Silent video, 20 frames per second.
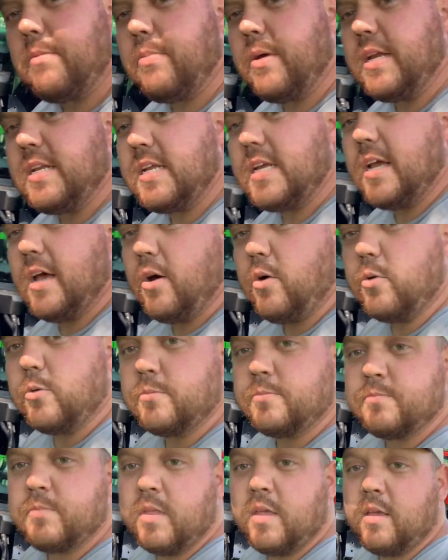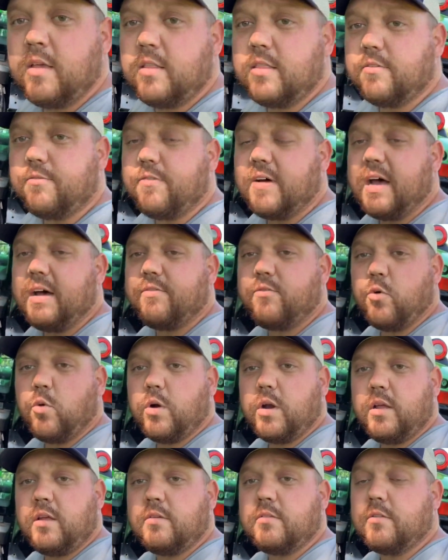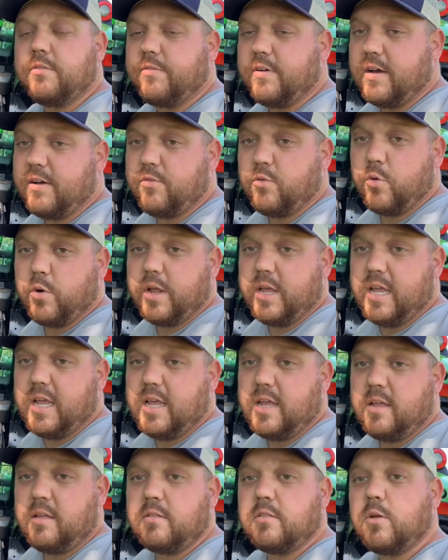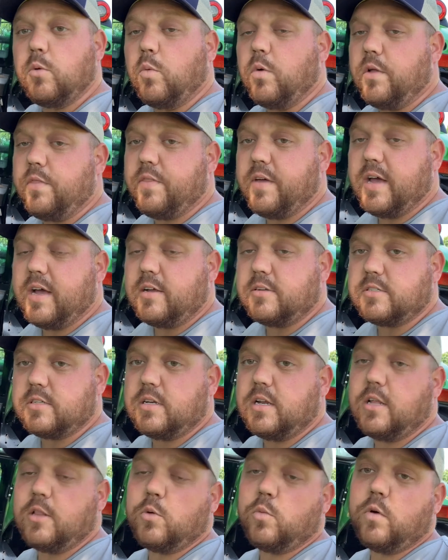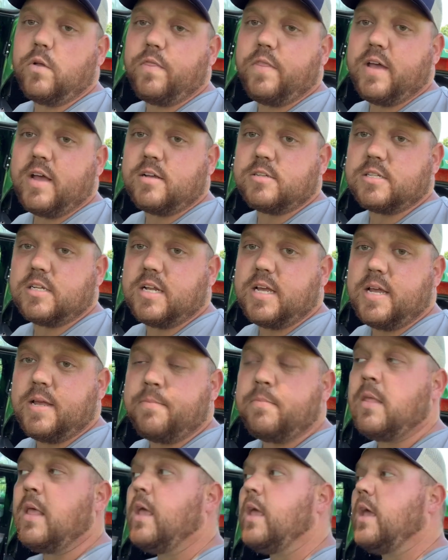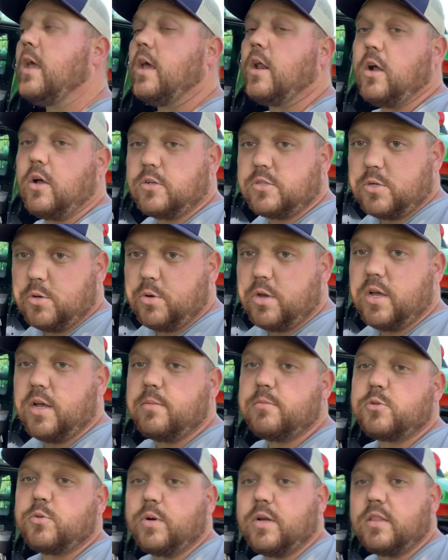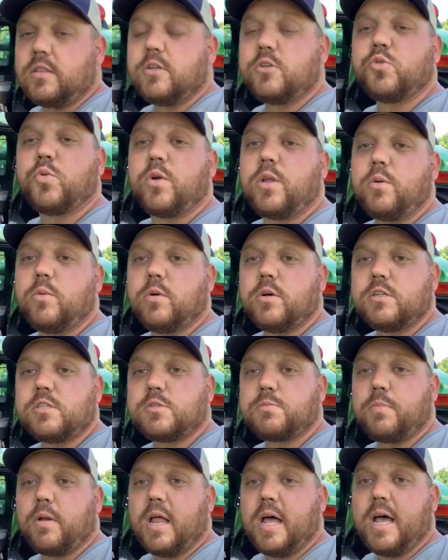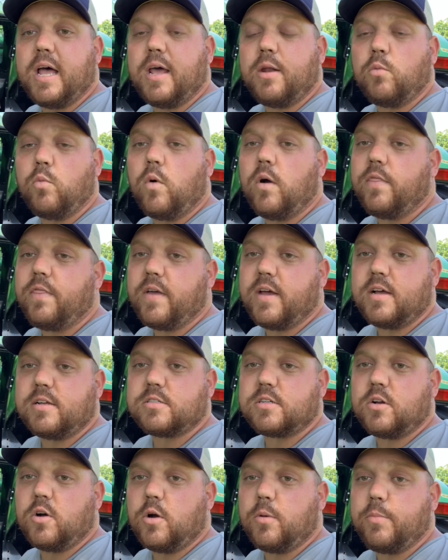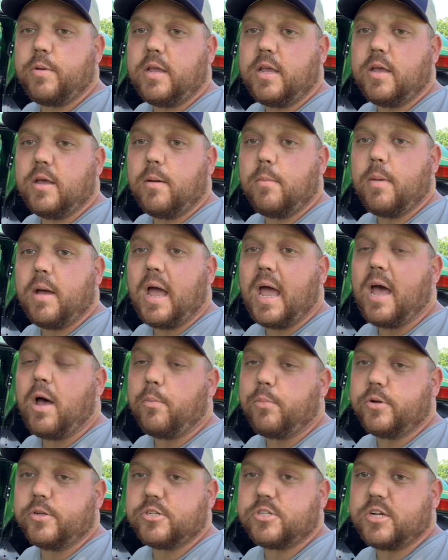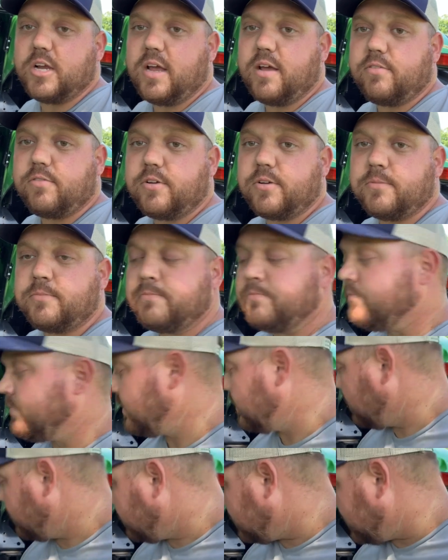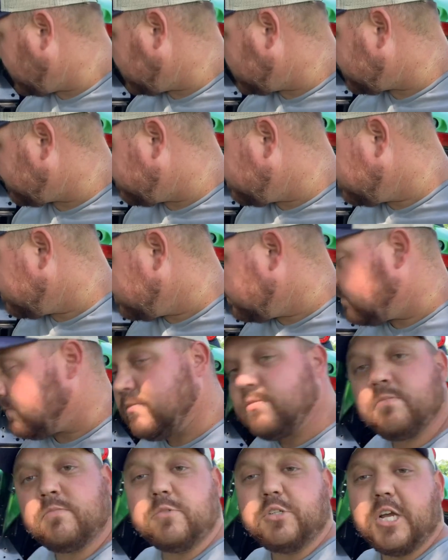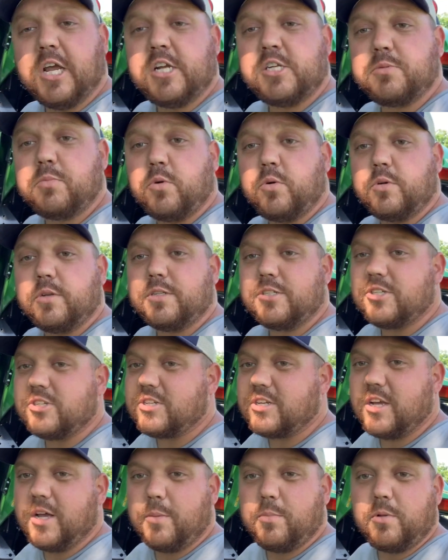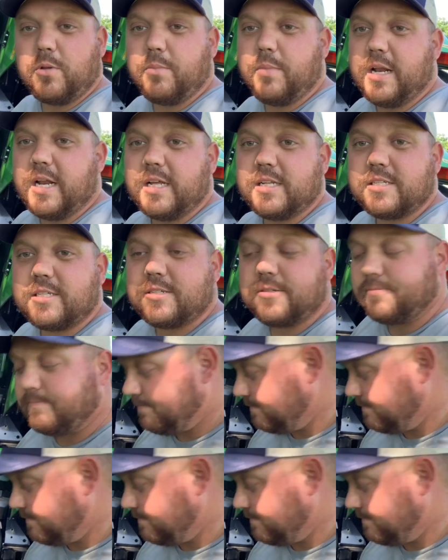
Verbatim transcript: PTO the 540, the 540E, the 1000, and the 1000E. It also comes with the 21 spline 1000 RPM output shaft that is changeable in just a couple of minutes.